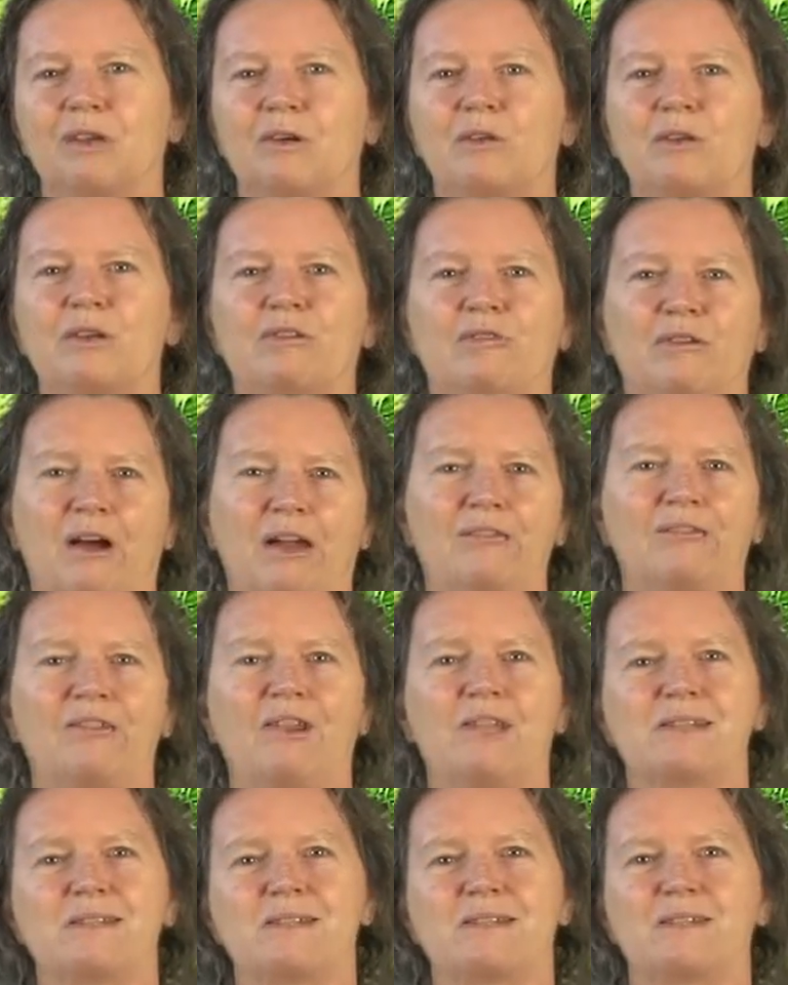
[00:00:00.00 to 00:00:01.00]
or the five
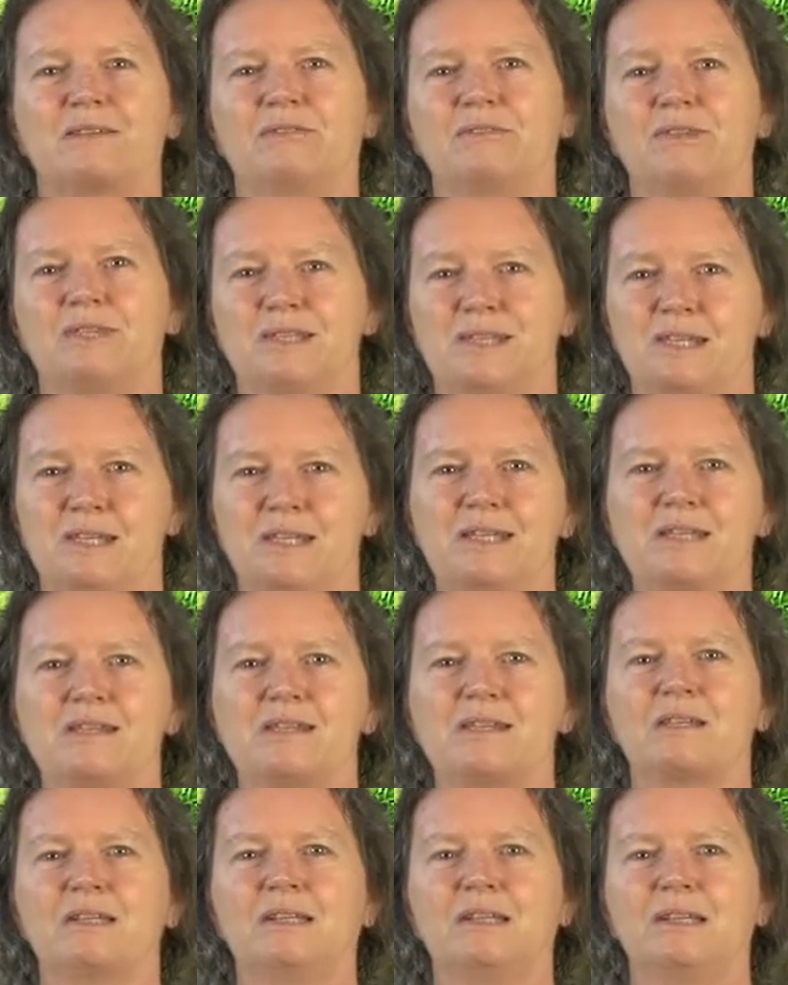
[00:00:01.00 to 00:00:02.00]
phases of
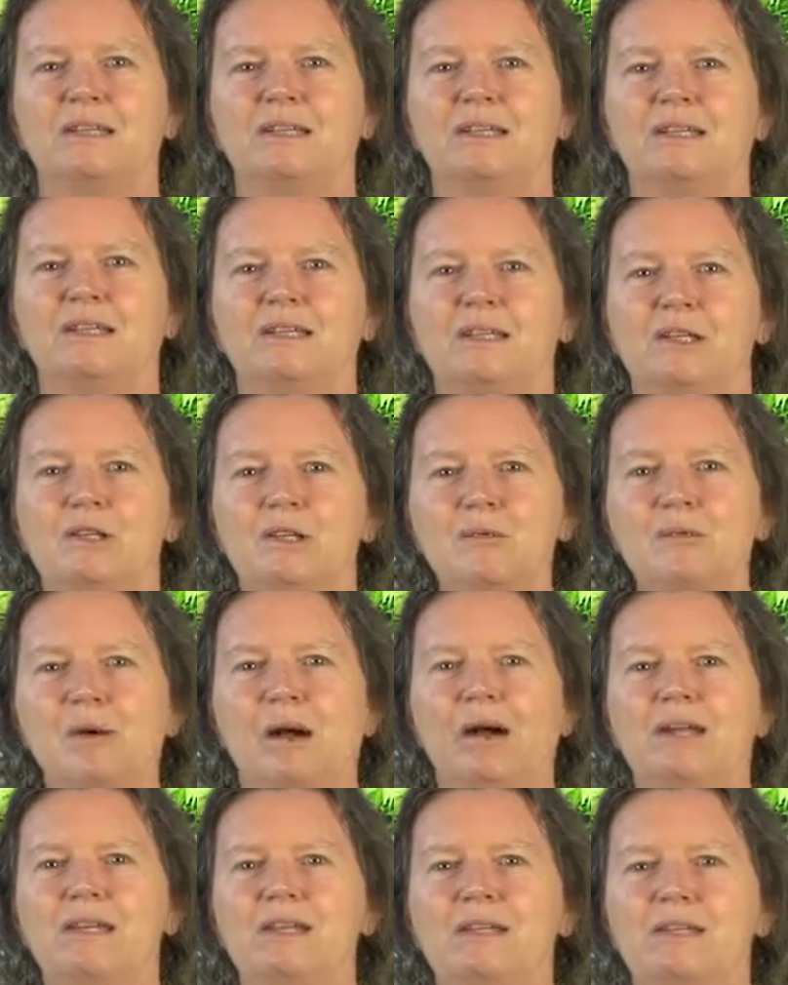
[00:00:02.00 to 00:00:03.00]
disease that your
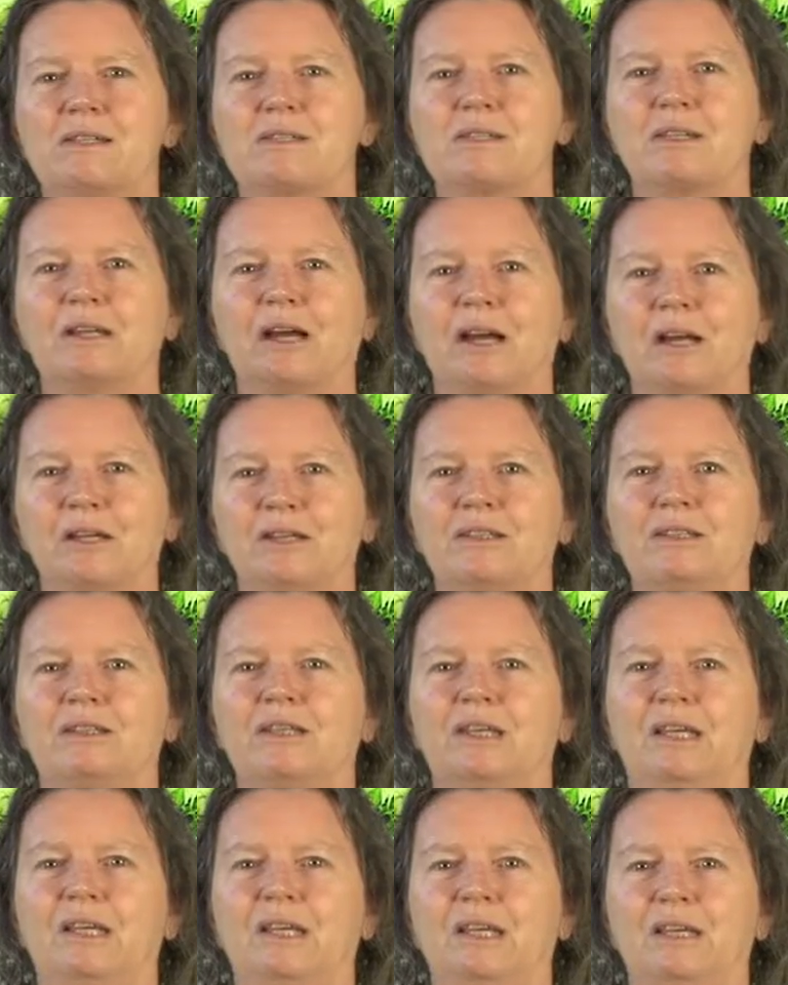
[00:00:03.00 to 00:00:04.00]
body is
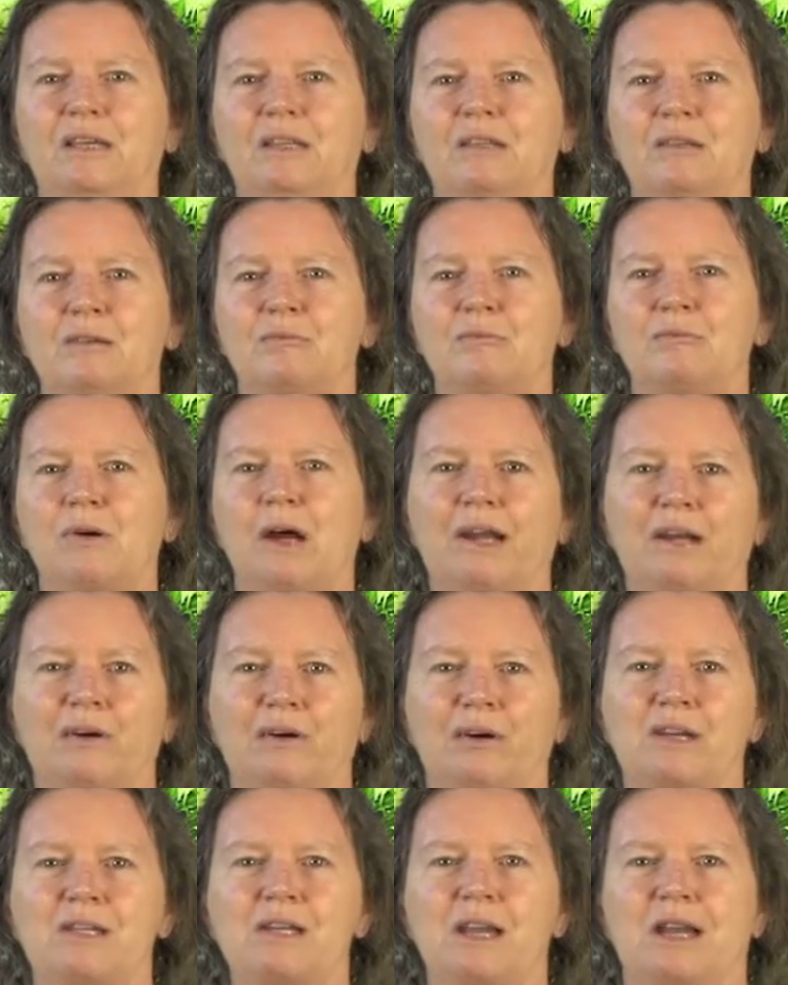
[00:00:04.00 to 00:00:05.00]
currently
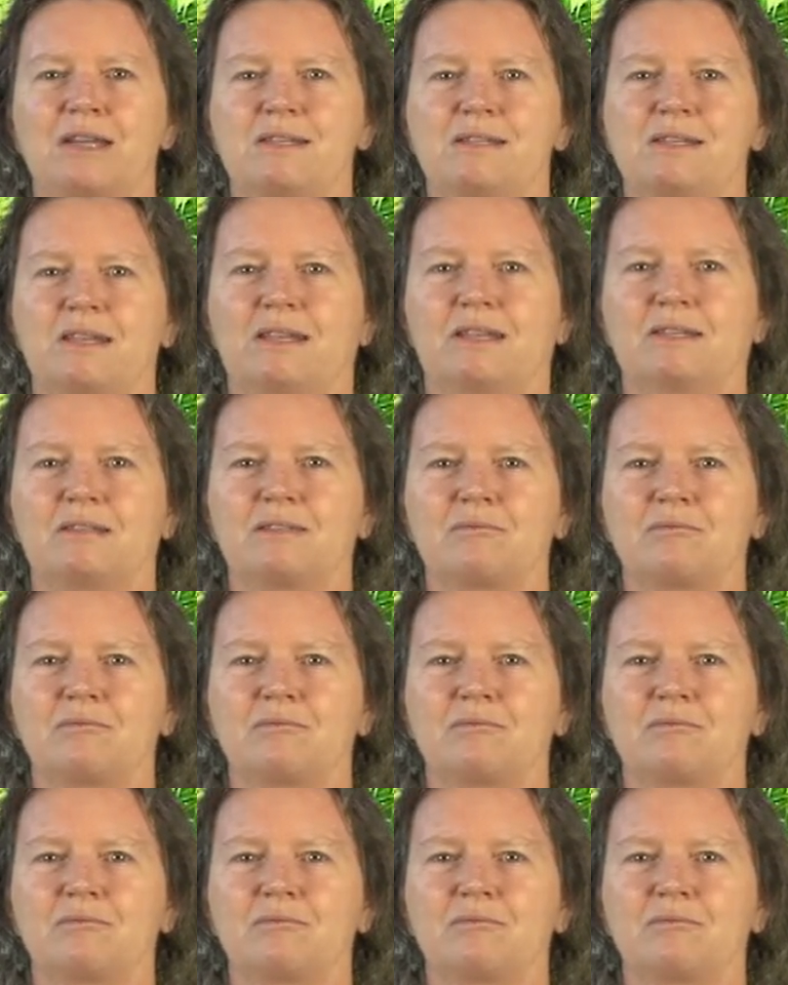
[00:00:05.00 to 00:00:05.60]
prioritizing.